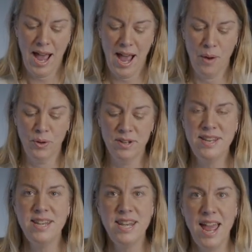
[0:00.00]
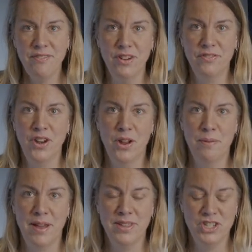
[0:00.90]
I would never have known
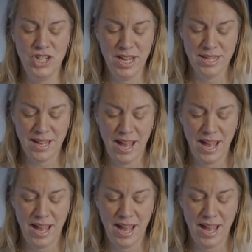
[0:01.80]
about this cheese,